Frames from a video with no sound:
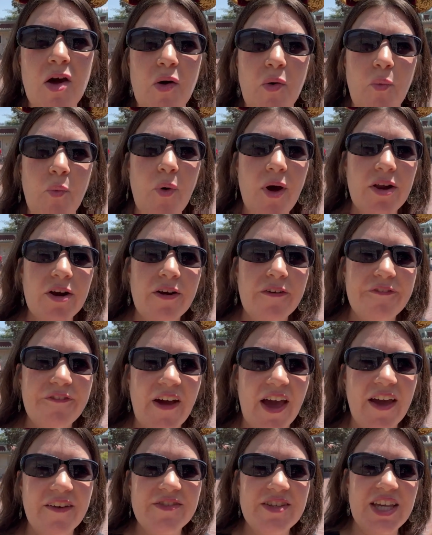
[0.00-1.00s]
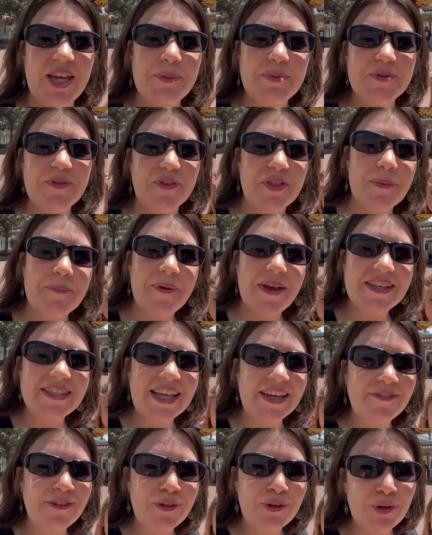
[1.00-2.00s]
What are 5 tips for the best
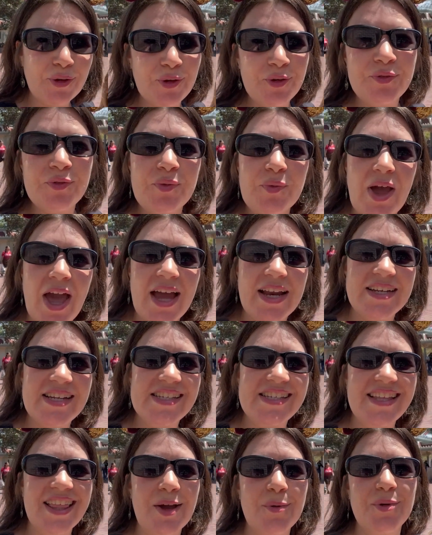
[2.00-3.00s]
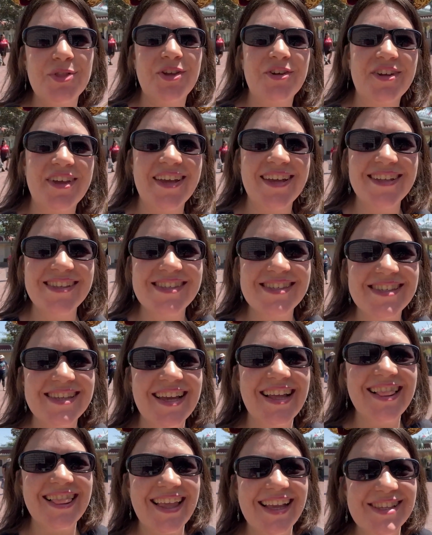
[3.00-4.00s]
afternoon at Disneyland with your kids?
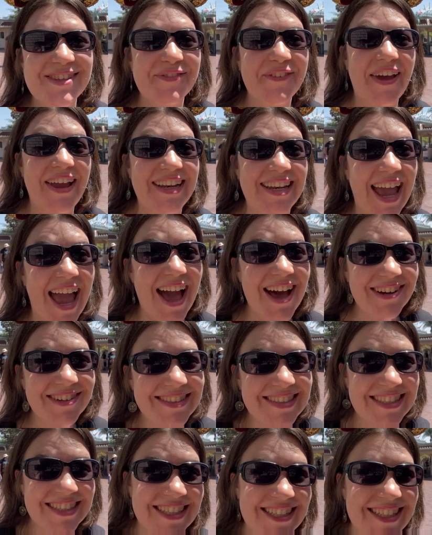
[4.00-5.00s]
Let's find out.